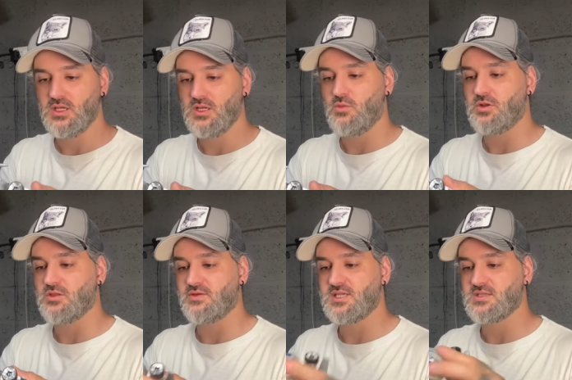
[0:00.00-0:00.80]
one of the
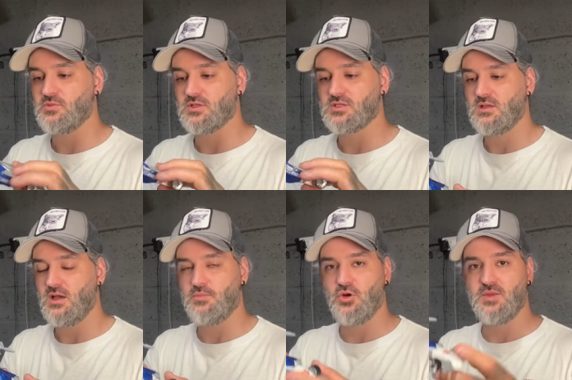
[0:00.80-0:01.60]
recent ones. I
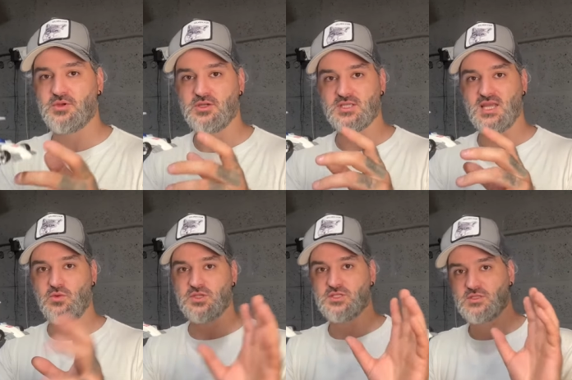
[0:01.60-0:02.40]
bought it because there
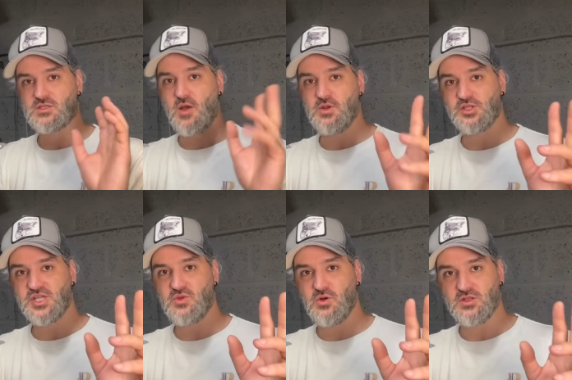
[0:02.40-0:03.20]
was a couple of
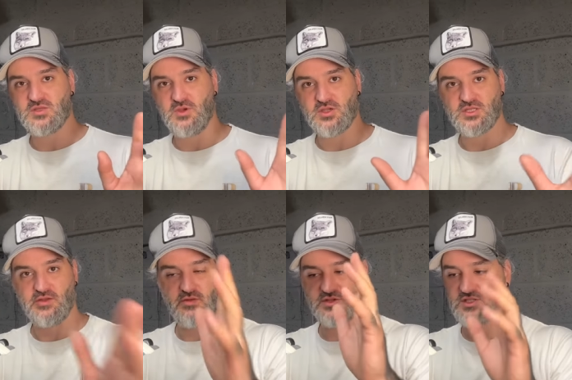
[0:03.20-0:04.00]
G1s amongst a load
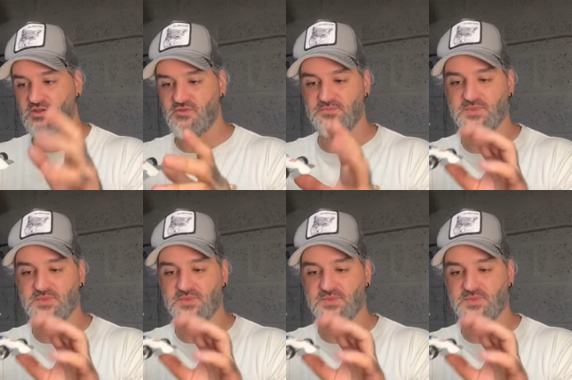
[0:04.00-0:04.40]
of other stuff.